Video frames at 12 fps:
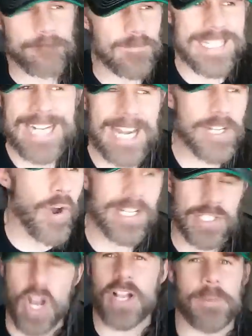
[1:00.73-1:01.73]
And I know I
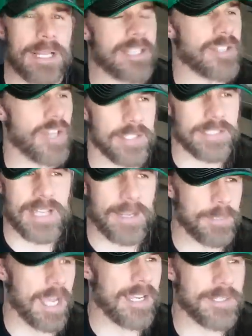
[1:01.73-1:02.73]
talk about this all the time,
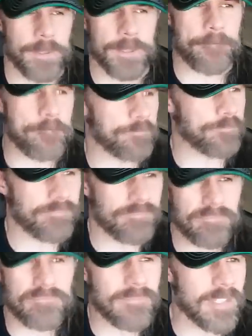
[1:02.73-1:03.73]
guys, but
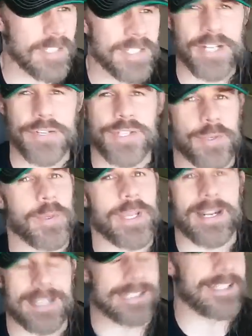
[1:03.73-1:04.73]
seriously, we got
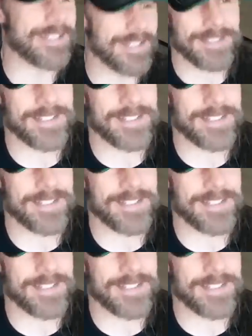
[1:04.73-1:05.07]
to get this